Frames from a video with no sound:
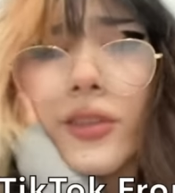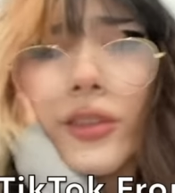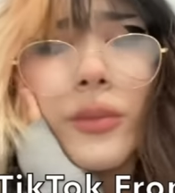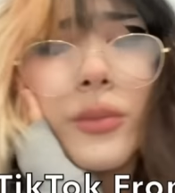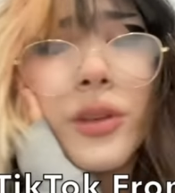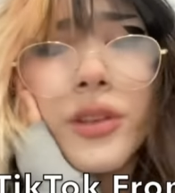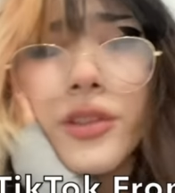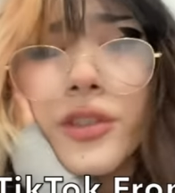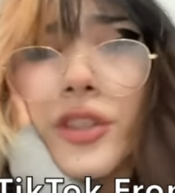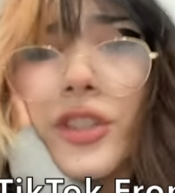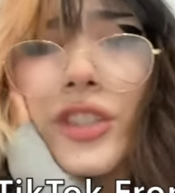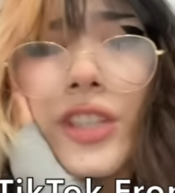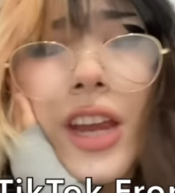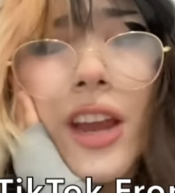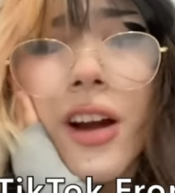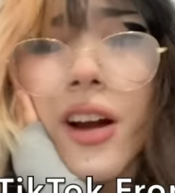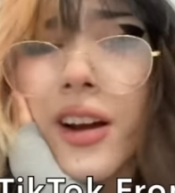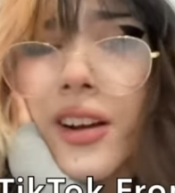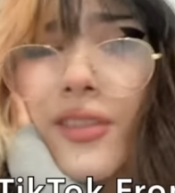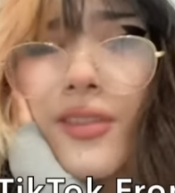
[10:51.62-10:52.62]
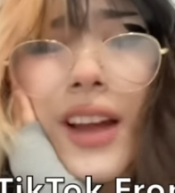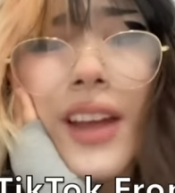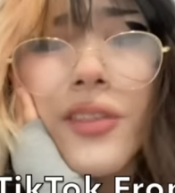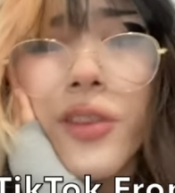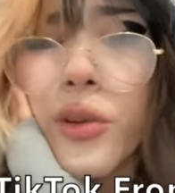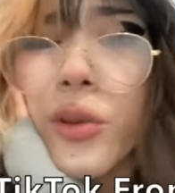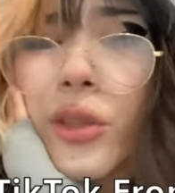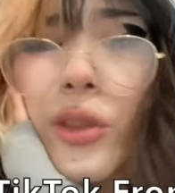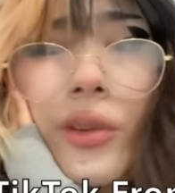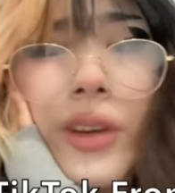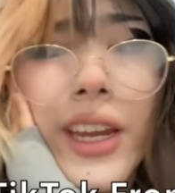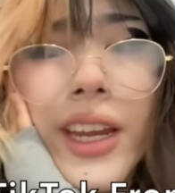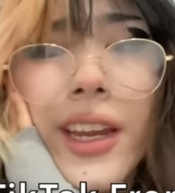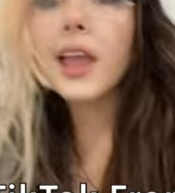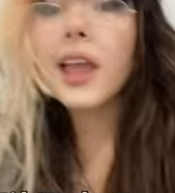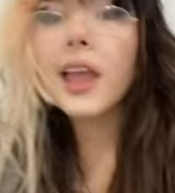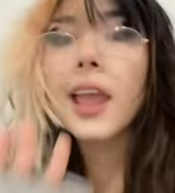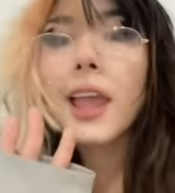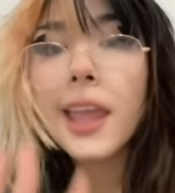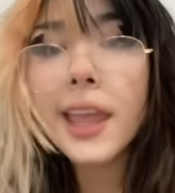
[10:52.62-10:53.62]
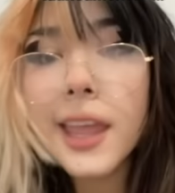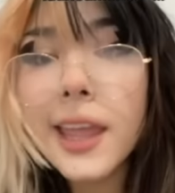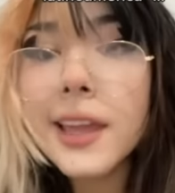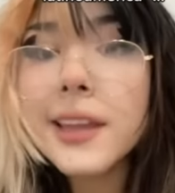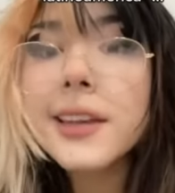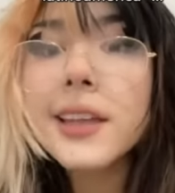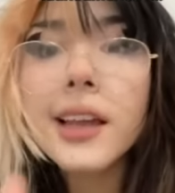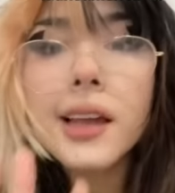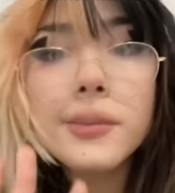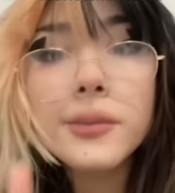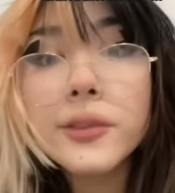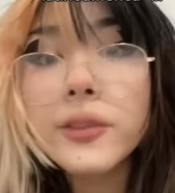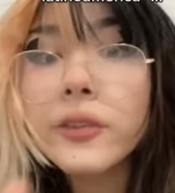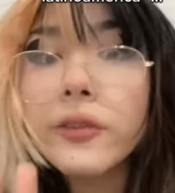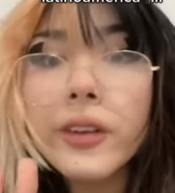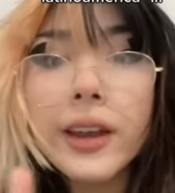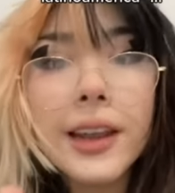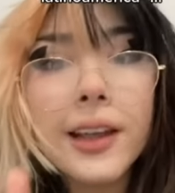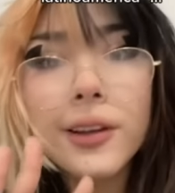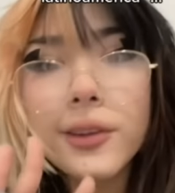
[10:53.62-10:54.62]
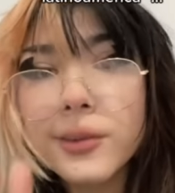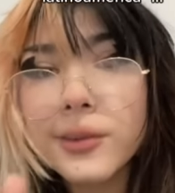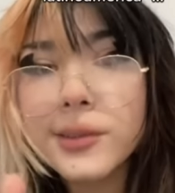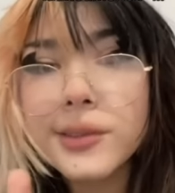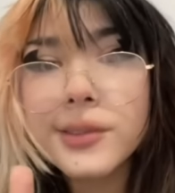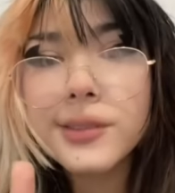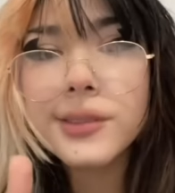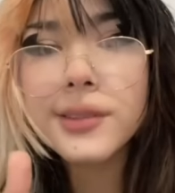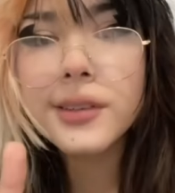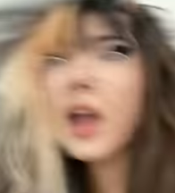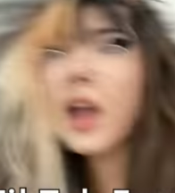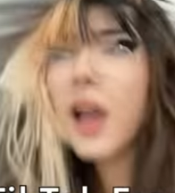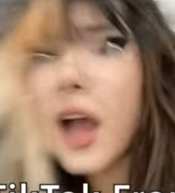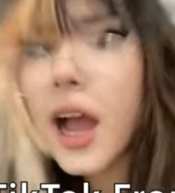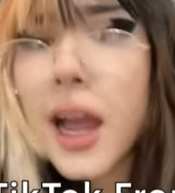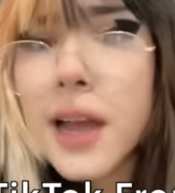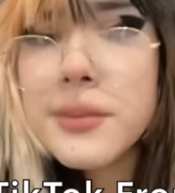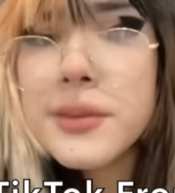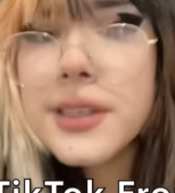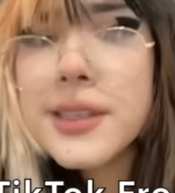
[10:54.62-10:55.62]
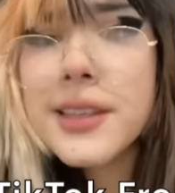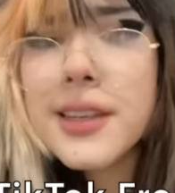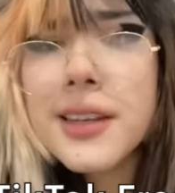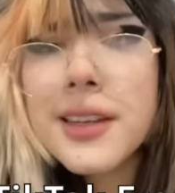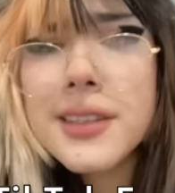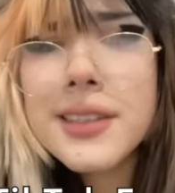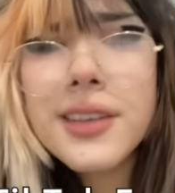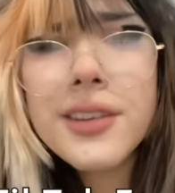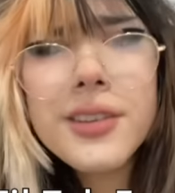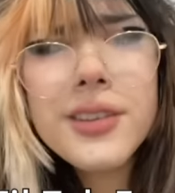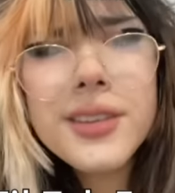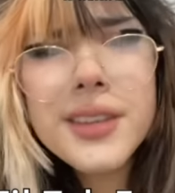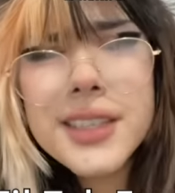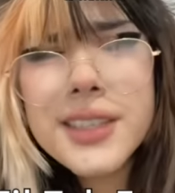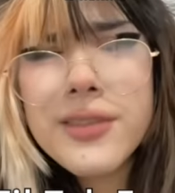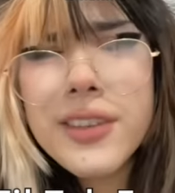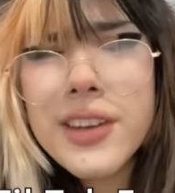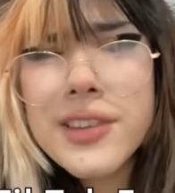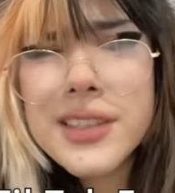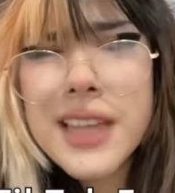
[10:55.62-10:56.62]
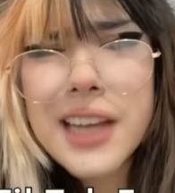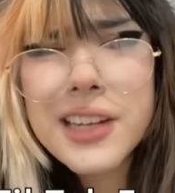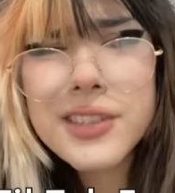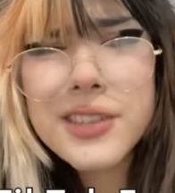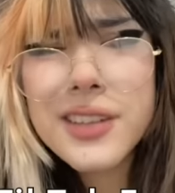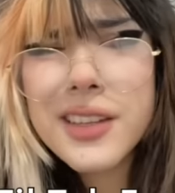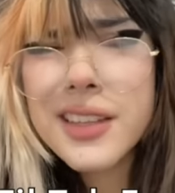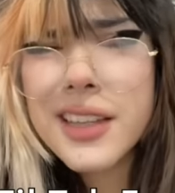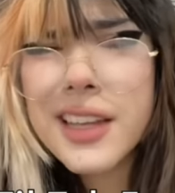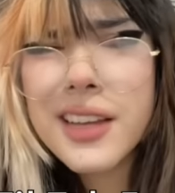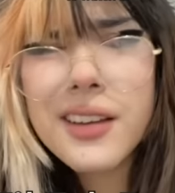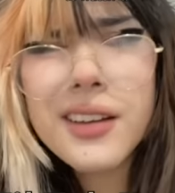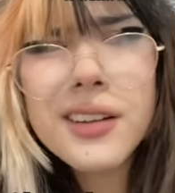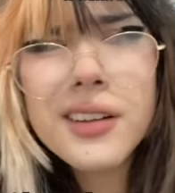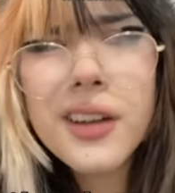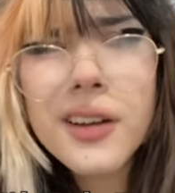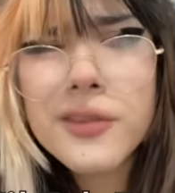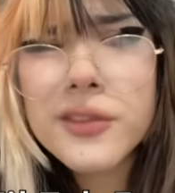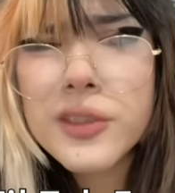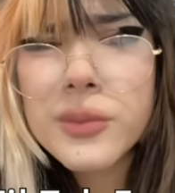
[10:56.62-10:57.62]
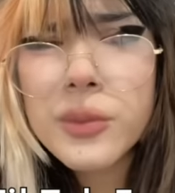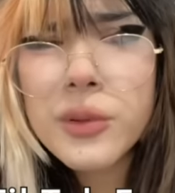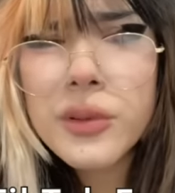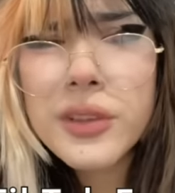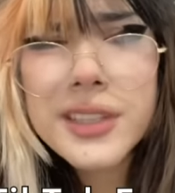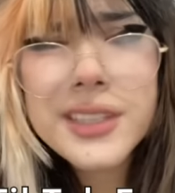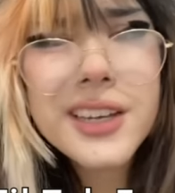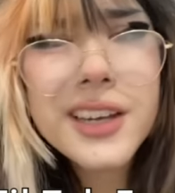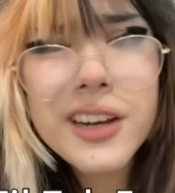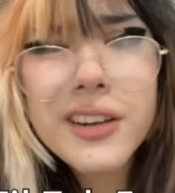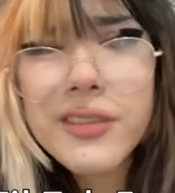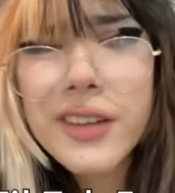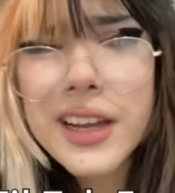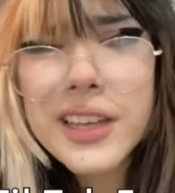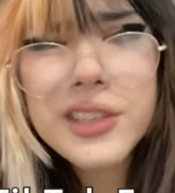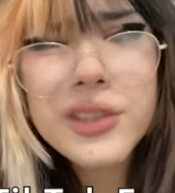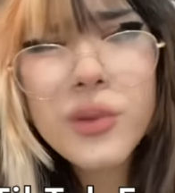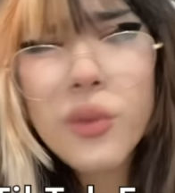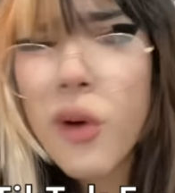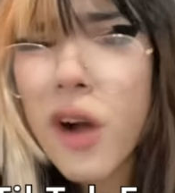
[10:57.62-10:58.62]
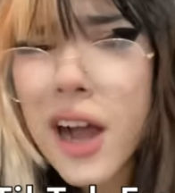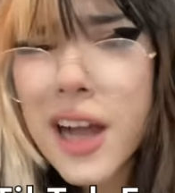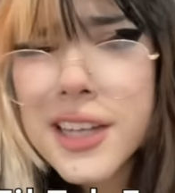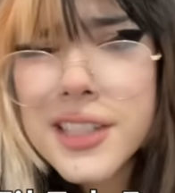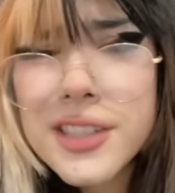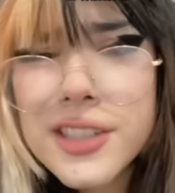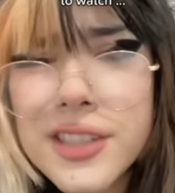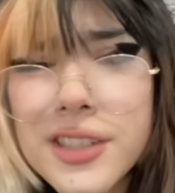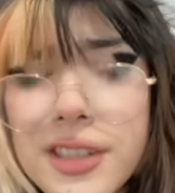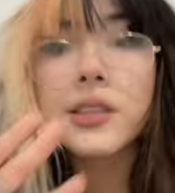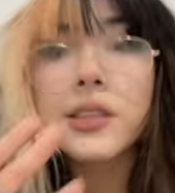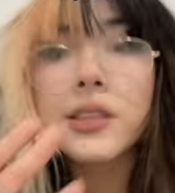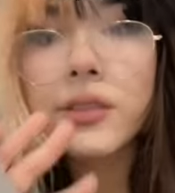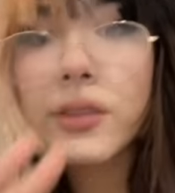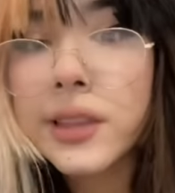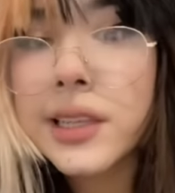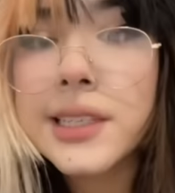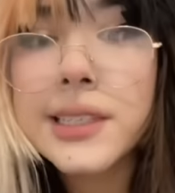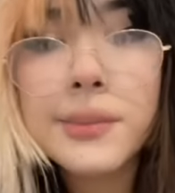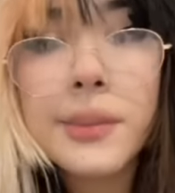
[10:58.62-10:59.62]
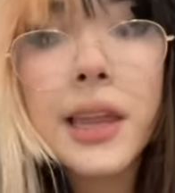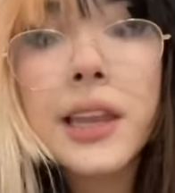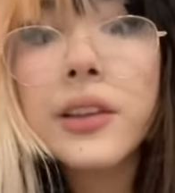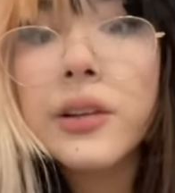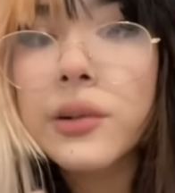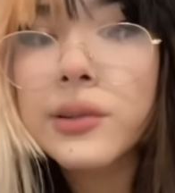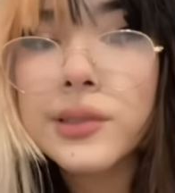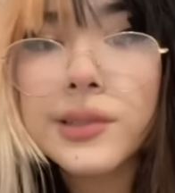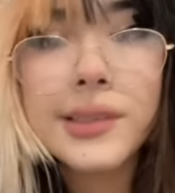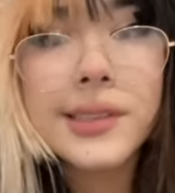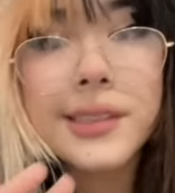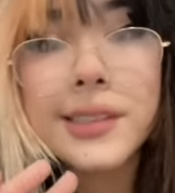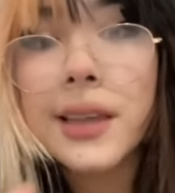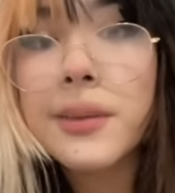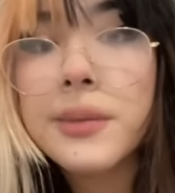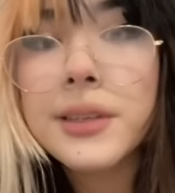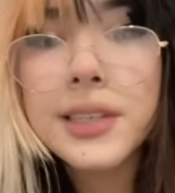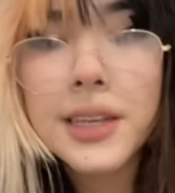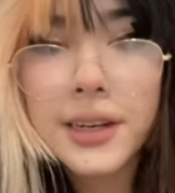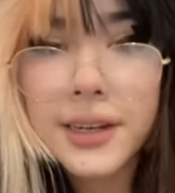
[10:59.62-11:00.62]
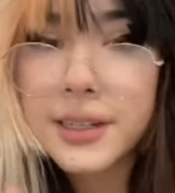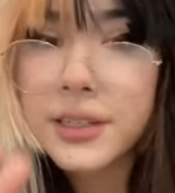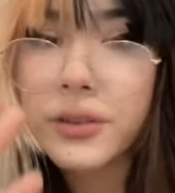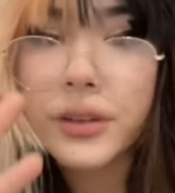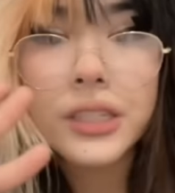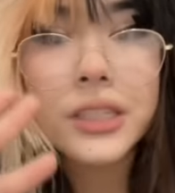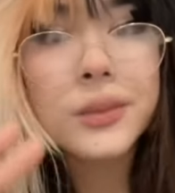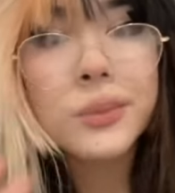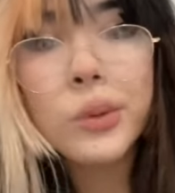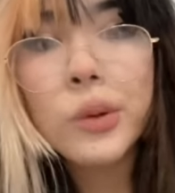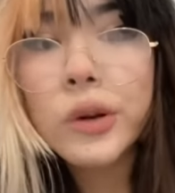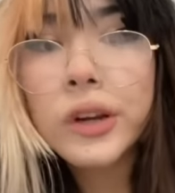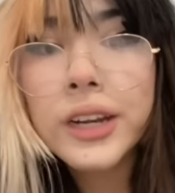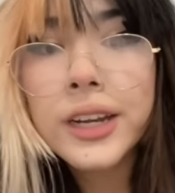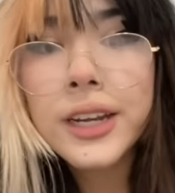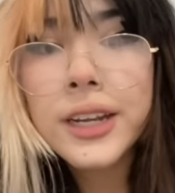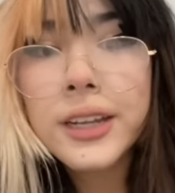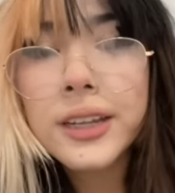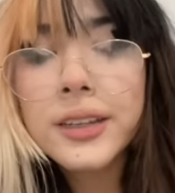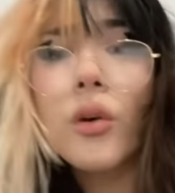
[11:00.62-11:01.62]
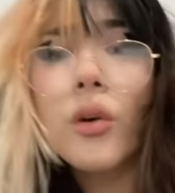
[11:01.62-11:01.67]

from user JR503, and it comes from Veracruz. I'm just gonna tell you, this video is actually like uncomfortable and terrifying to watch. So these men go to a cemetery to explore it,